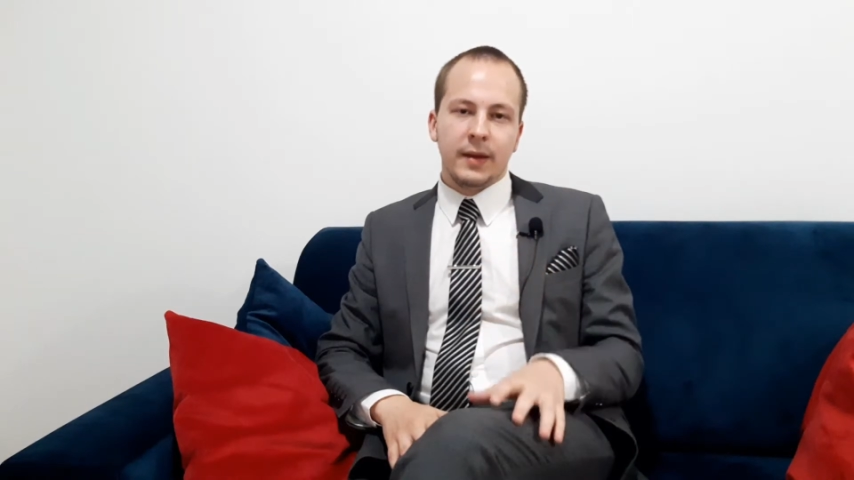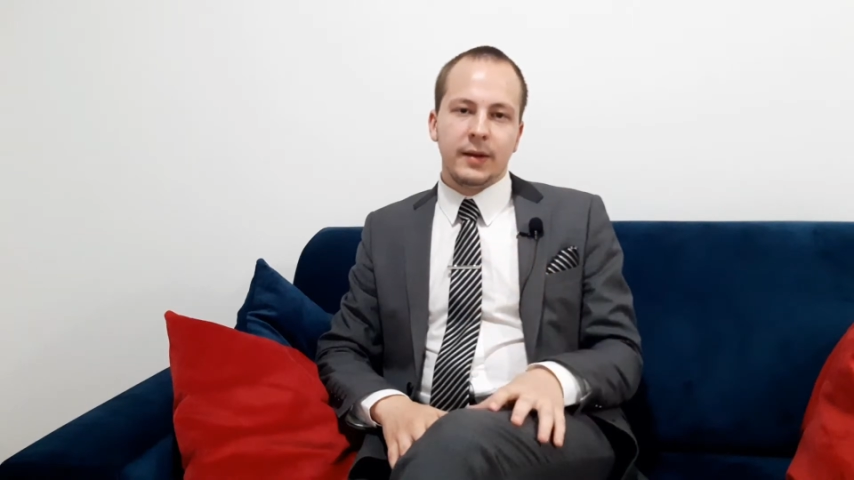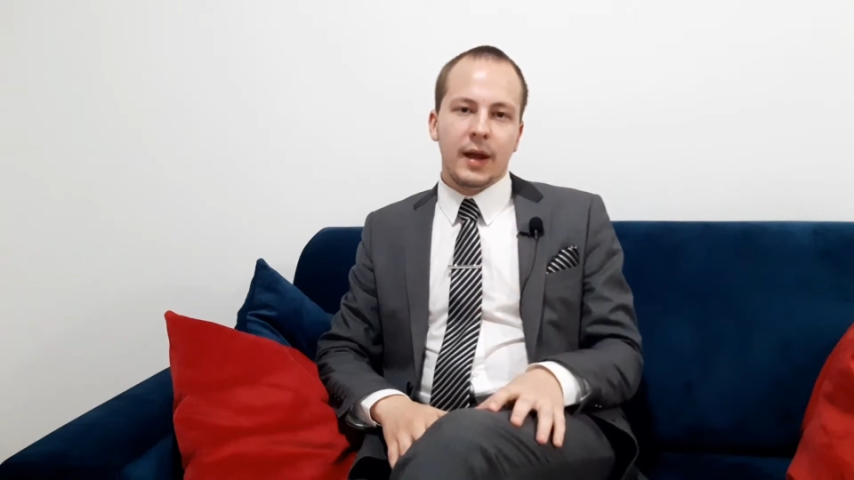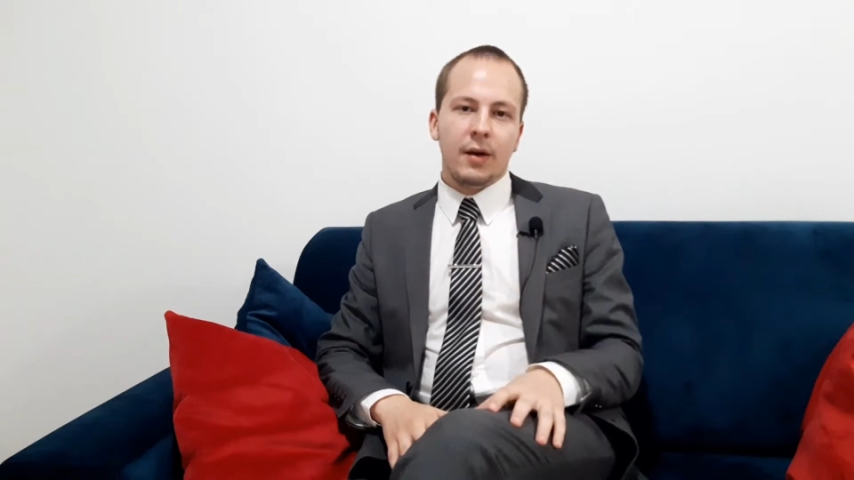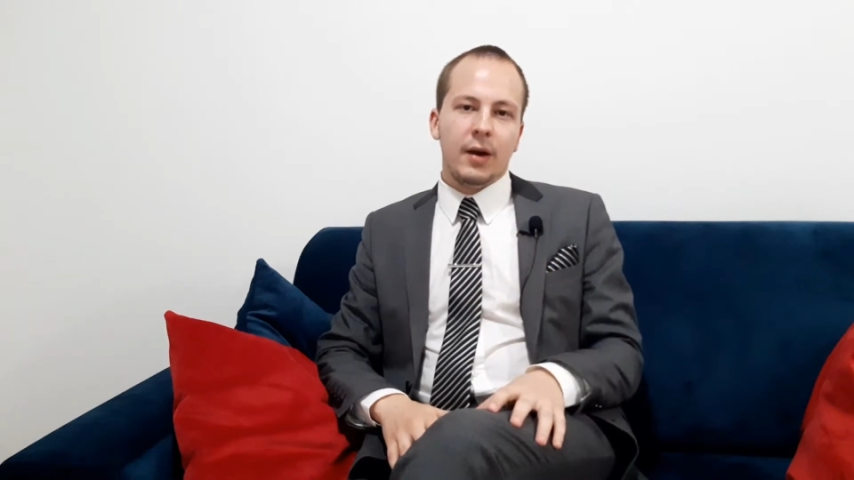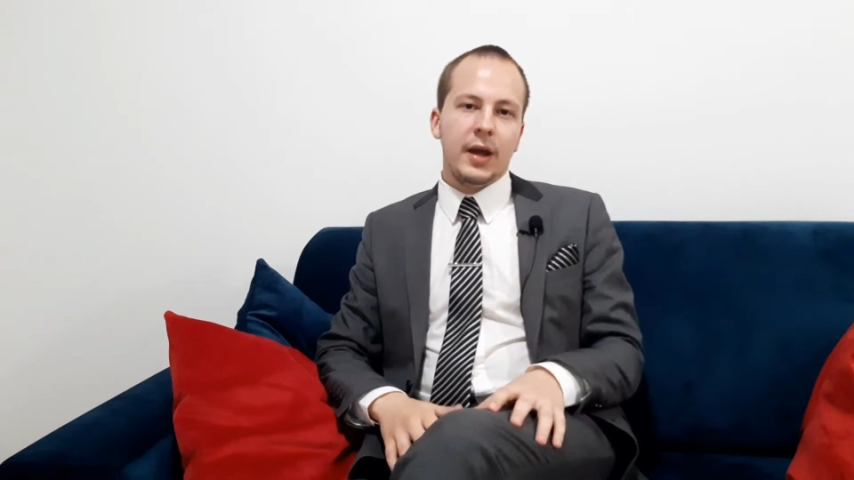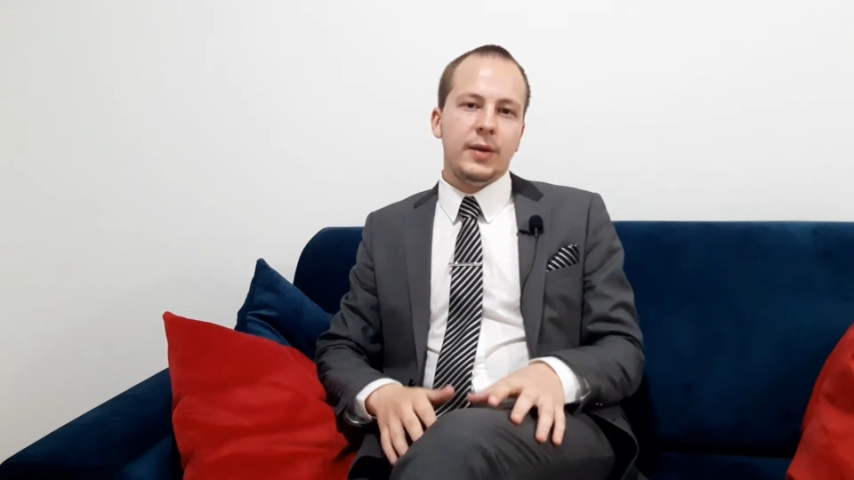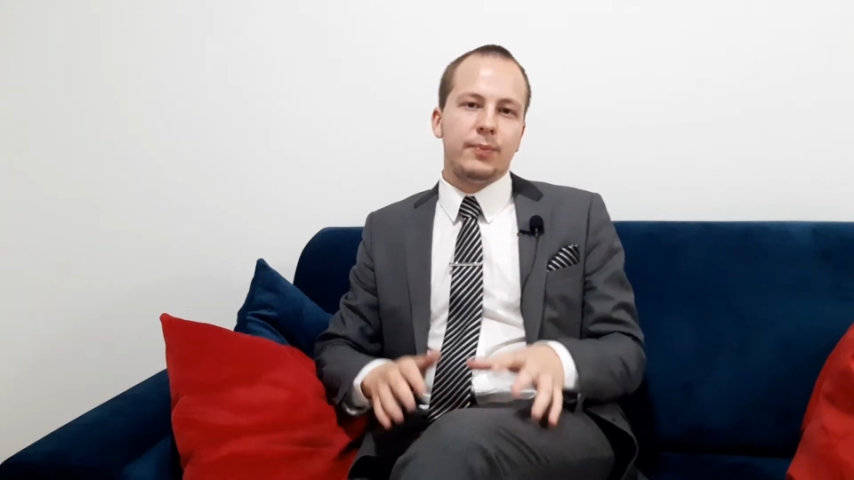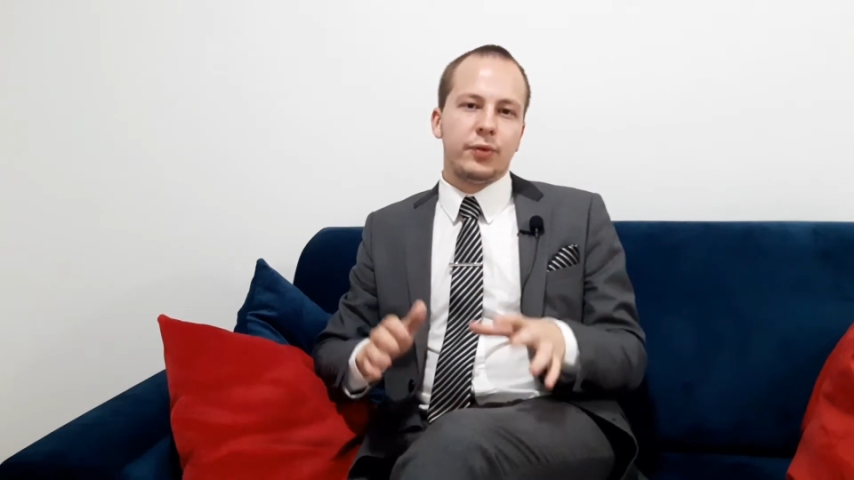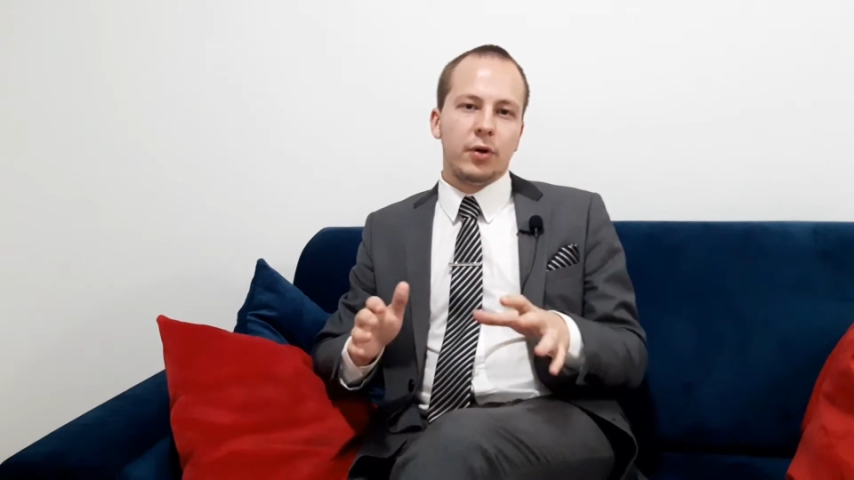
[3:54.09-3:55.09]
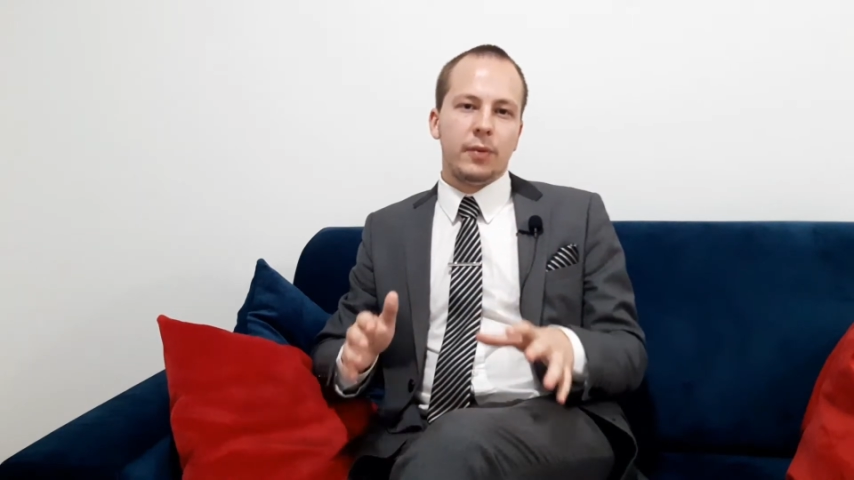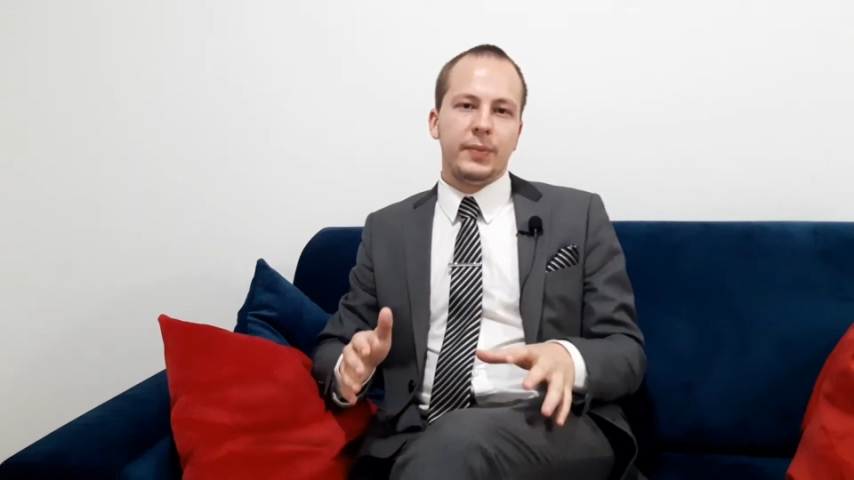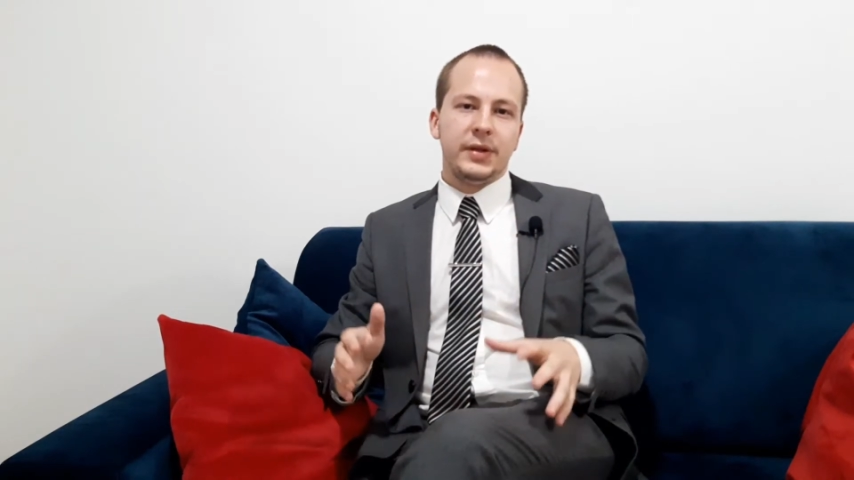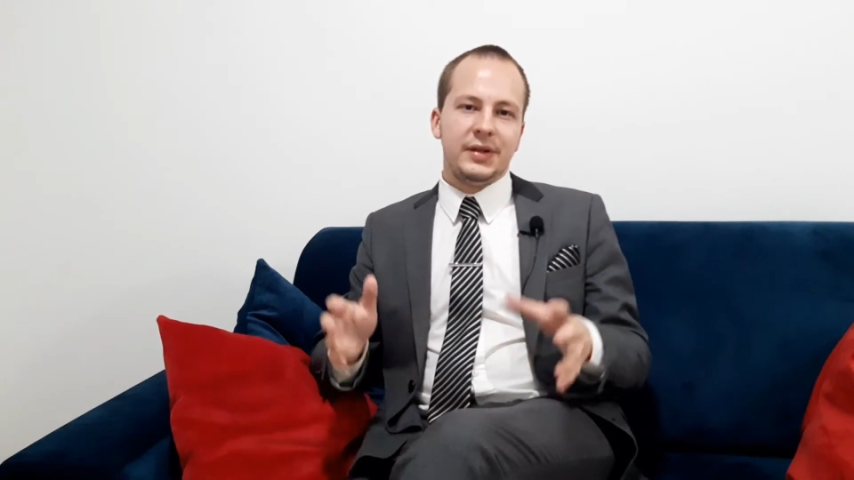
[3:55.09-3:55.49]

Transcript: Now, a proper